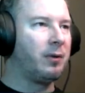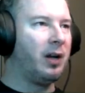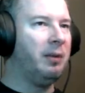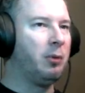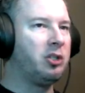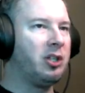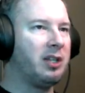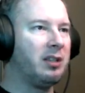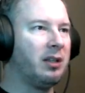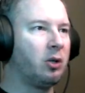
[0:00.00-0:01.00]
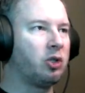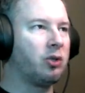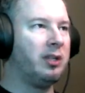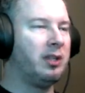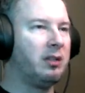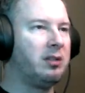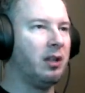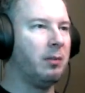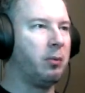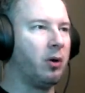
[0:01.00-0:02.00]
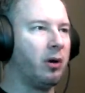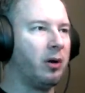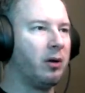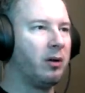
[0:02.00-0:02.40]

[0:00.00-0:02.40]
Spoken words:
for any more chests and then go straight to the teleporter.